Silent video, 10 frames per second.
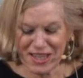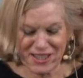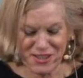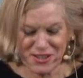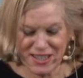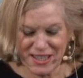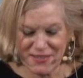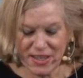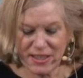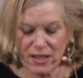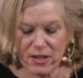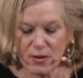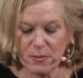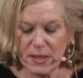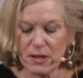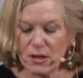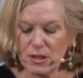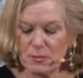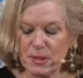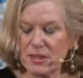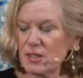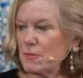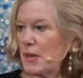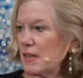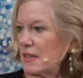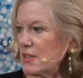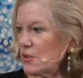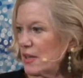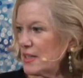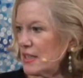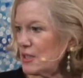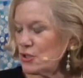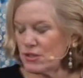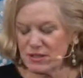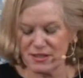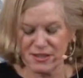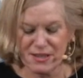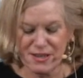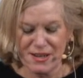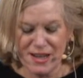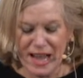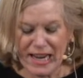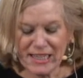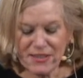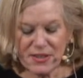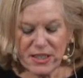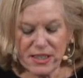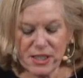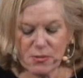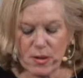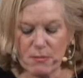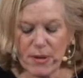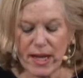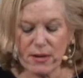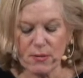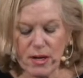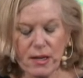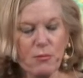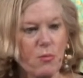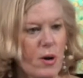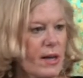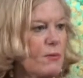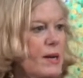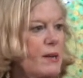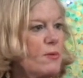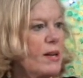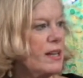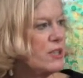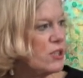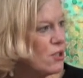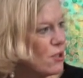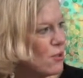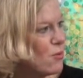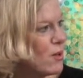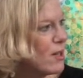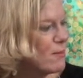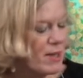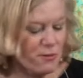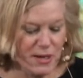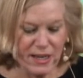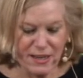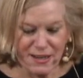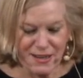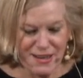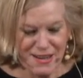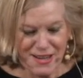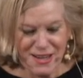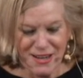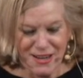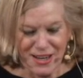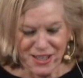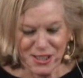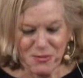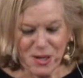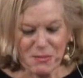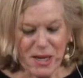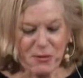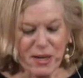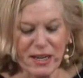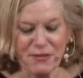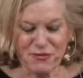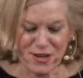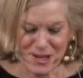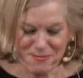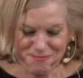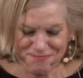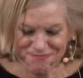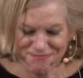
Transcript: an extra day. I've had the honor of being called to participate in these crazy endurance activities, swim, bike, run. What am I running to? Where am I running? Or actually, what am I running from?